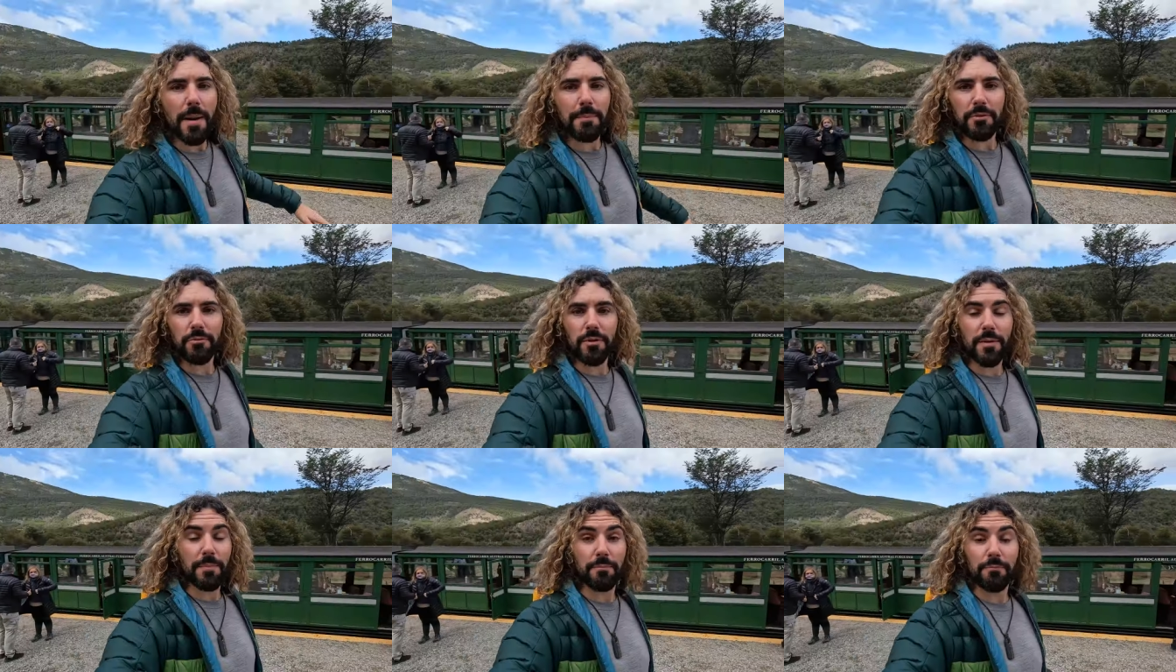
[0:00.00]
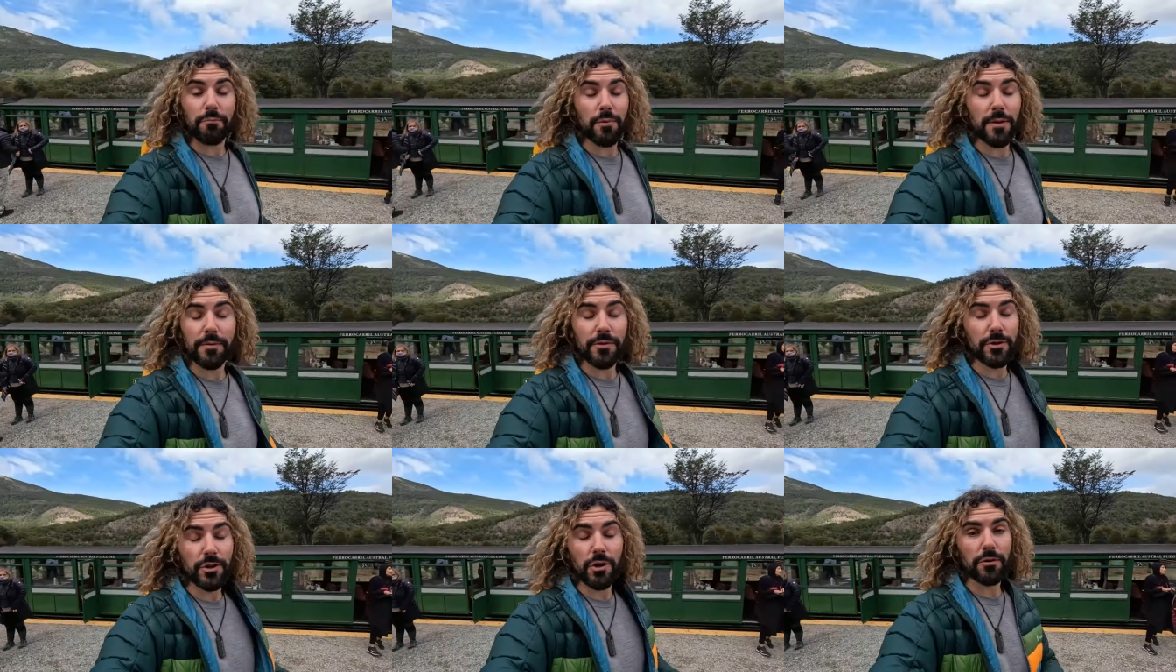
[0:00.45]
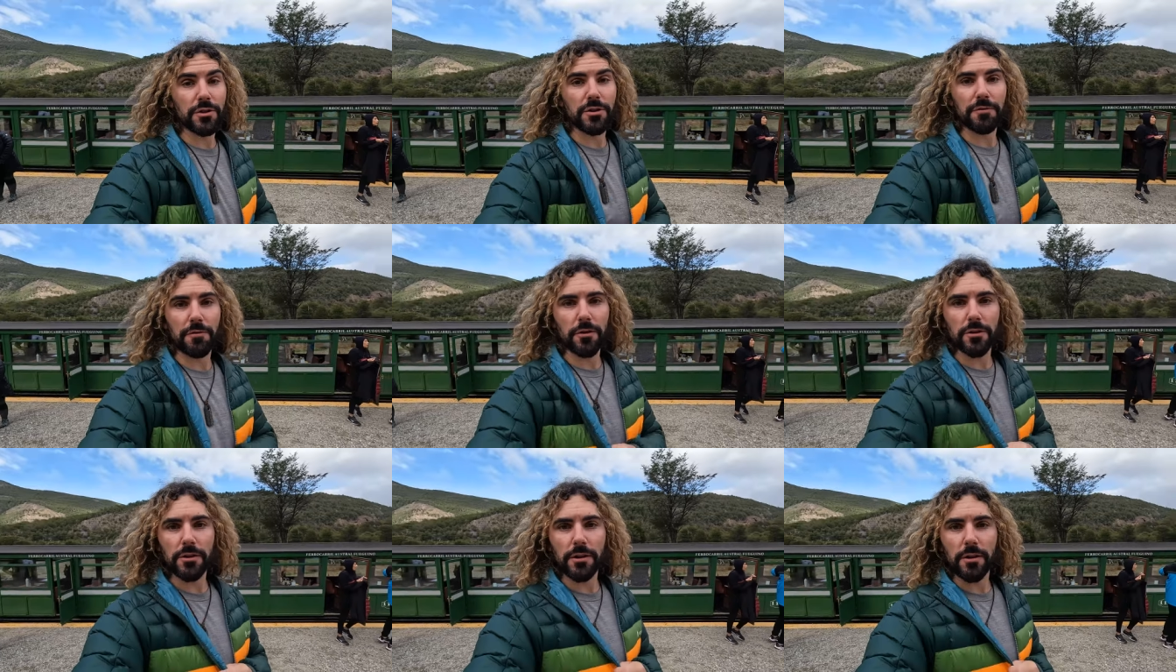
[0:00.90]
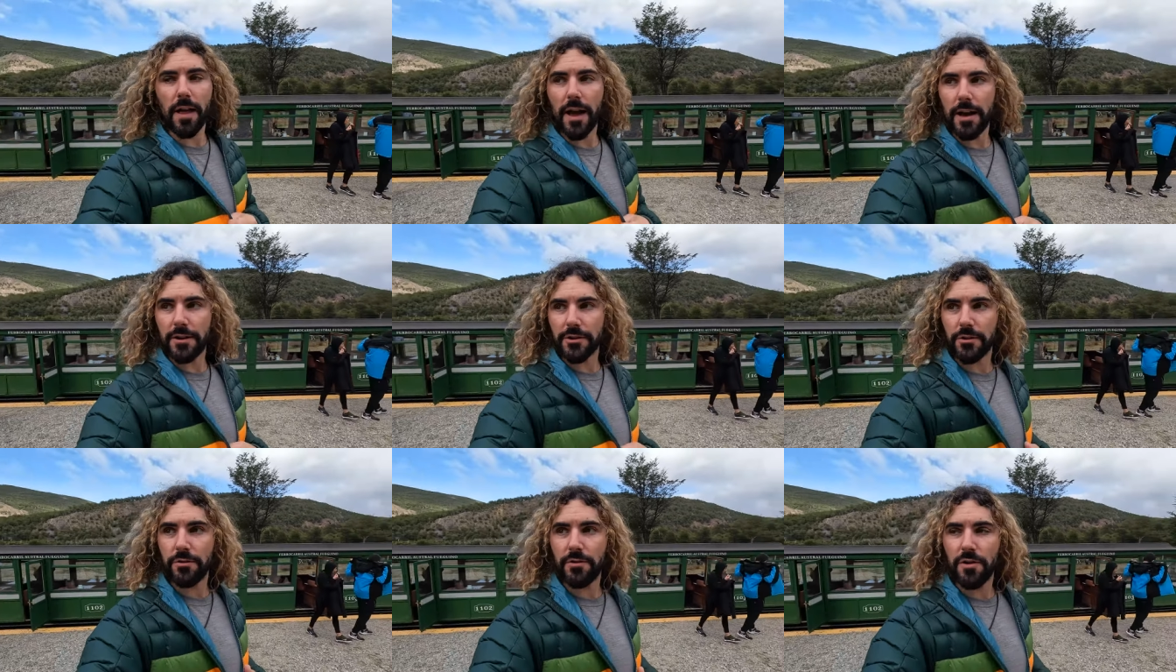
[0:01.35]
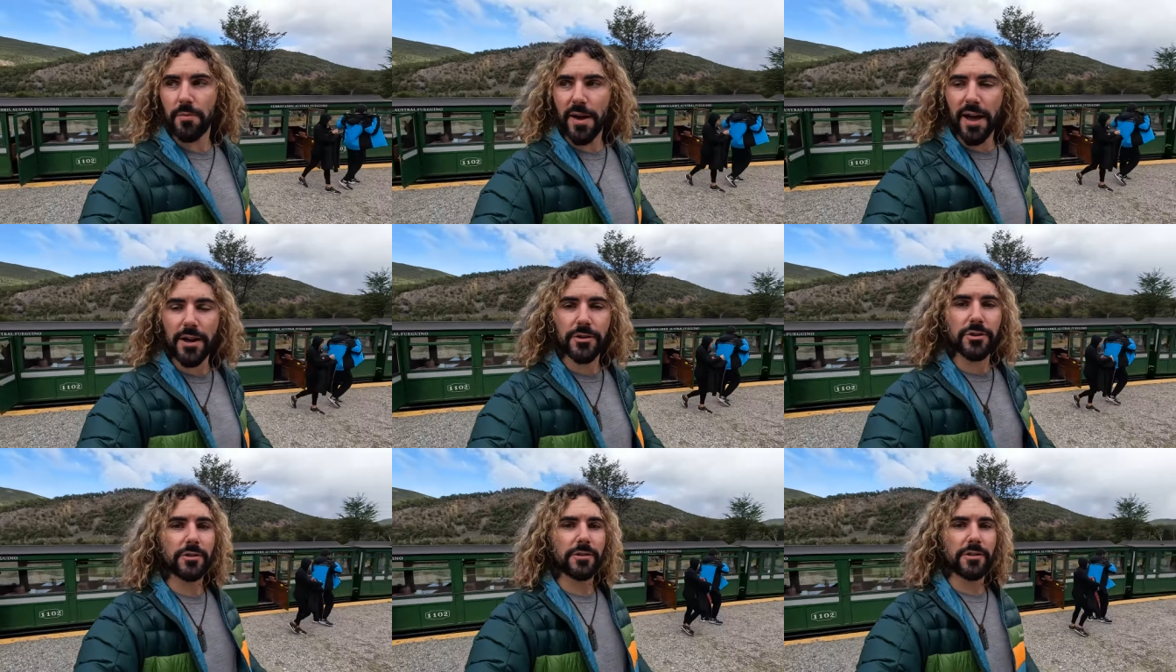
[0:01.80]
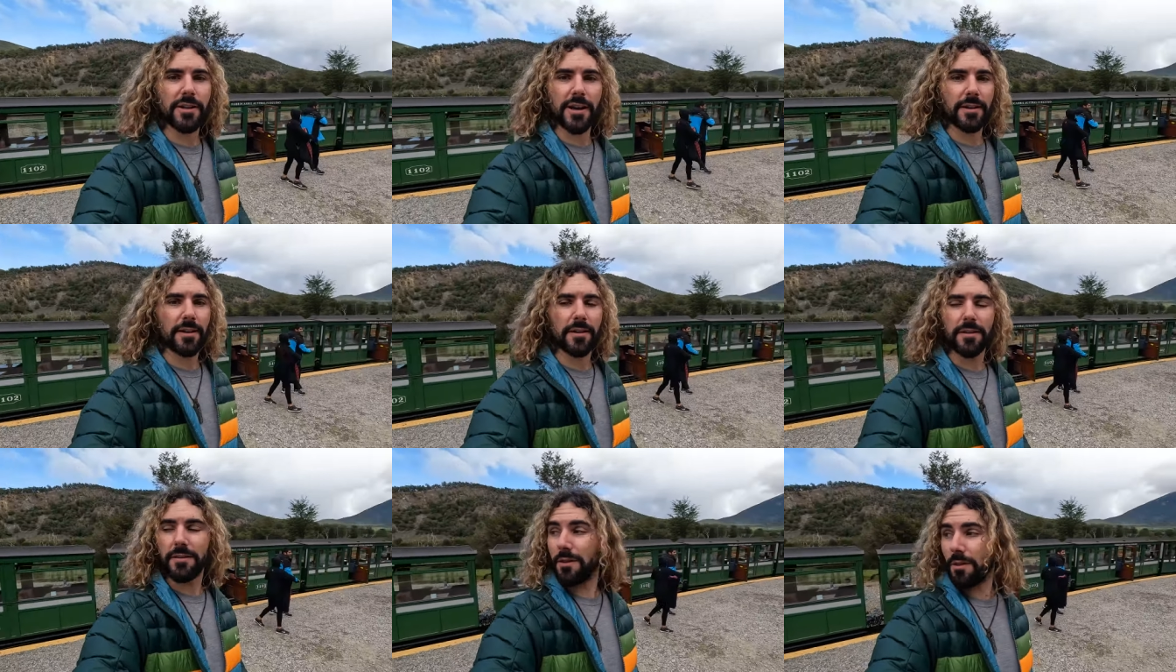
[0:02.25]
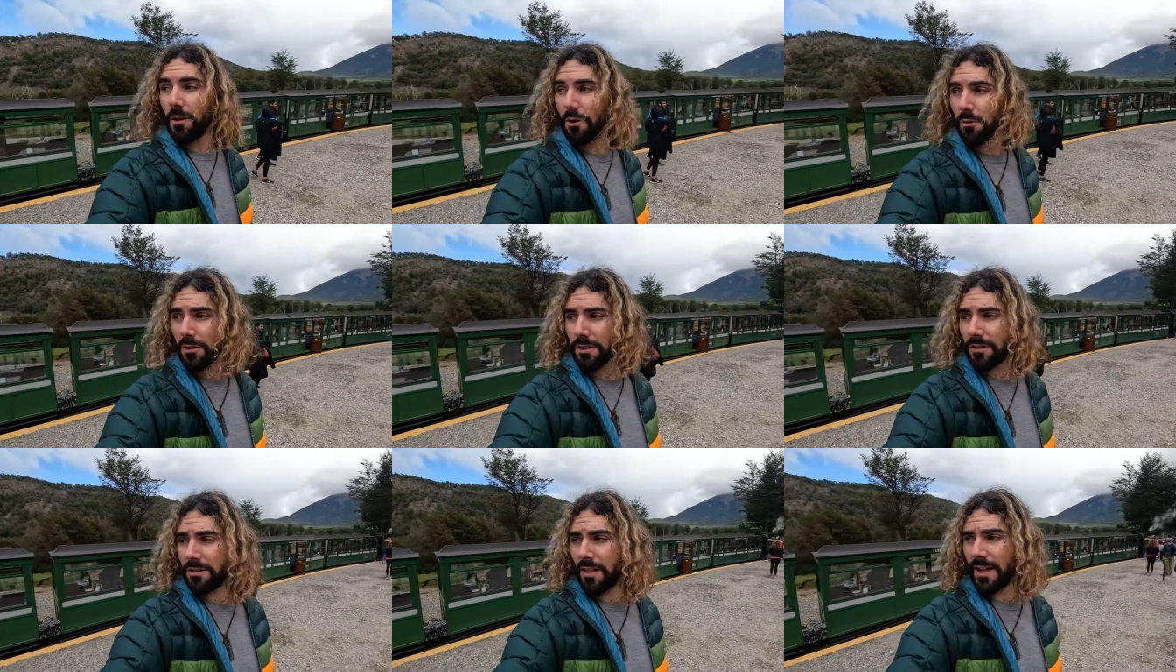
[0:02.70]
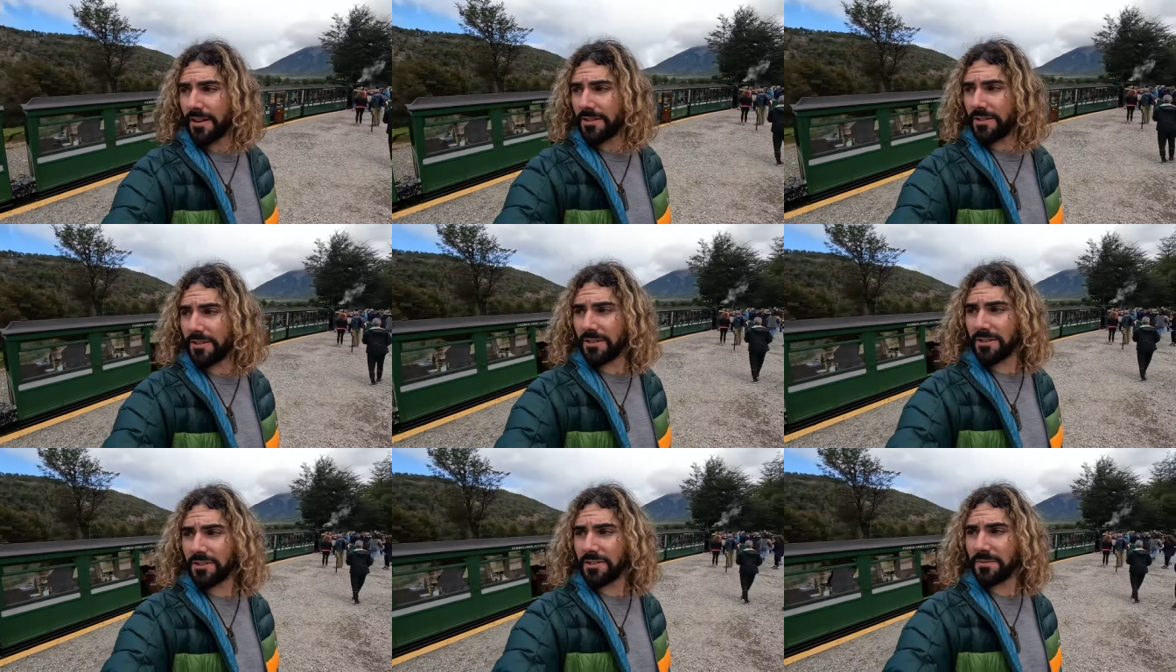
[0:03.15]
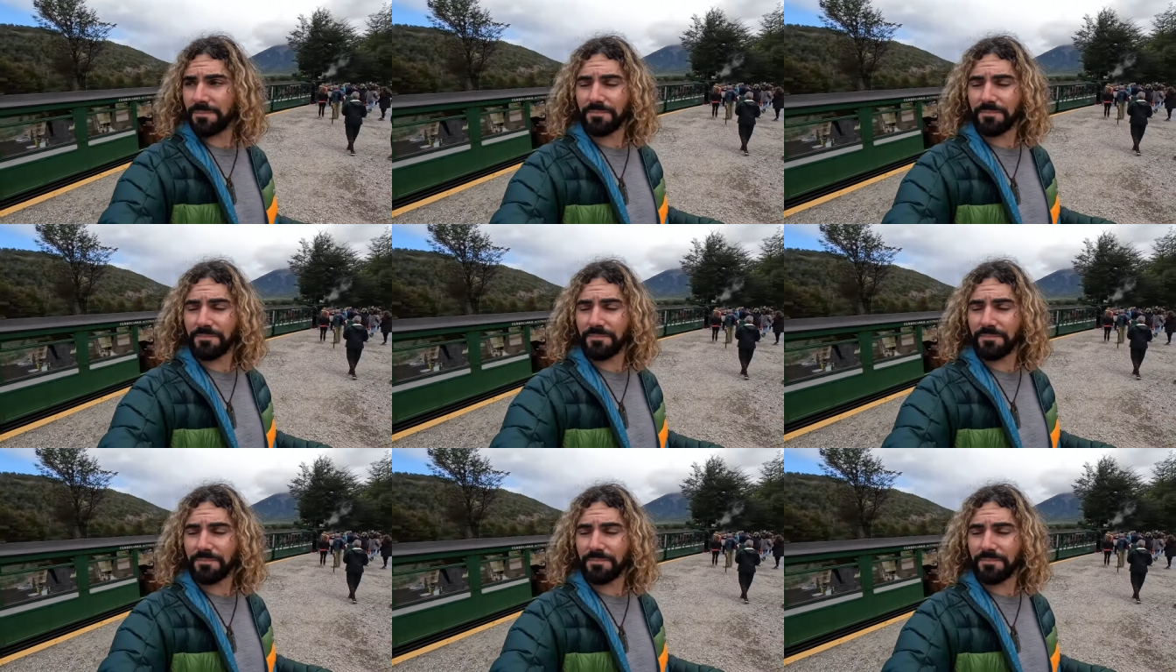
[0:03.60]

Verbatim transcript: happy we, we chose first class. Couldn't imagine taking any of the lower classes.